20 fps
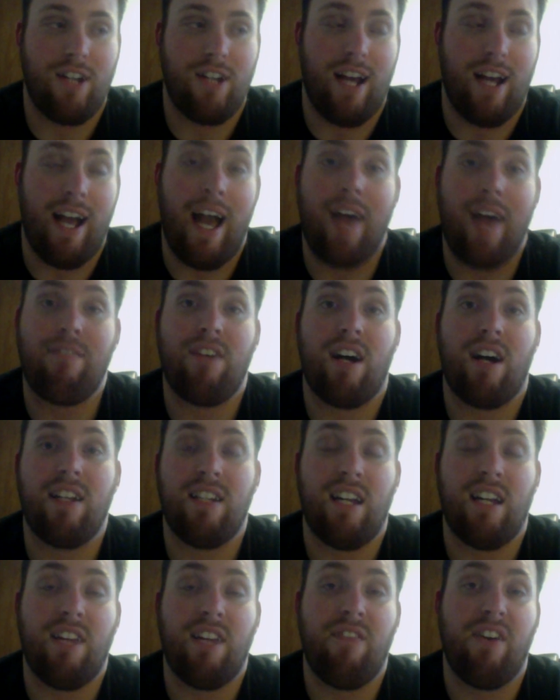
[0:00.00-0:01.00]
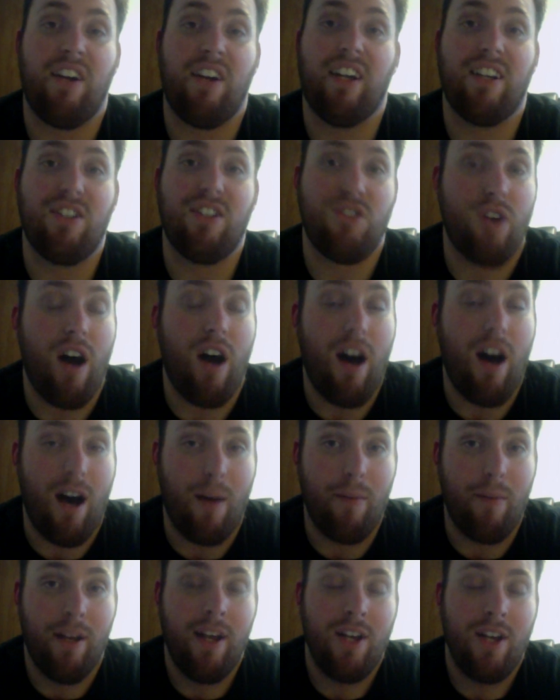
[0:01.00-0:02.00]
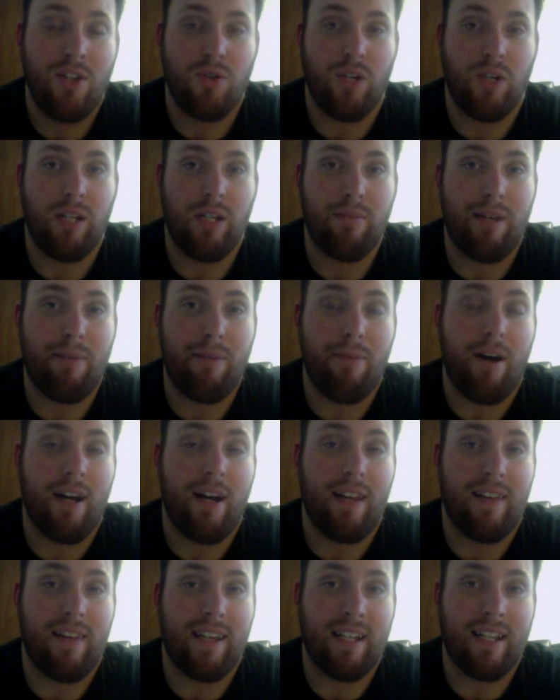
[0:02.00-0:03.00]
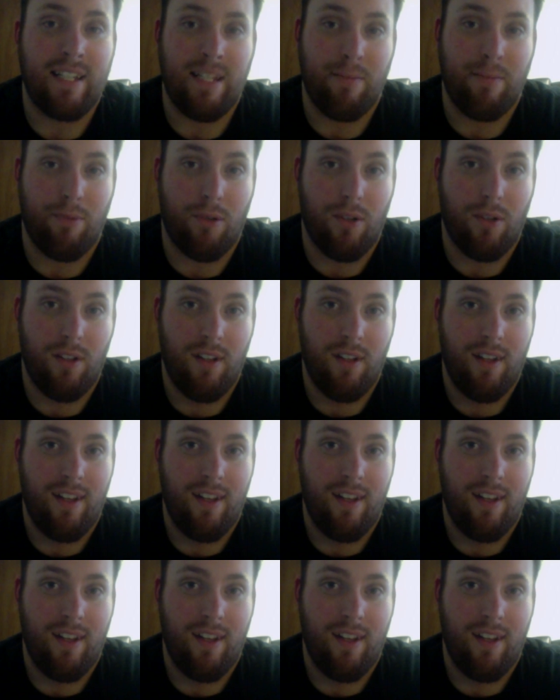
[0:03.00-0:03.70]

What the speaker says: And I have not done a very good job treating my body like a temple.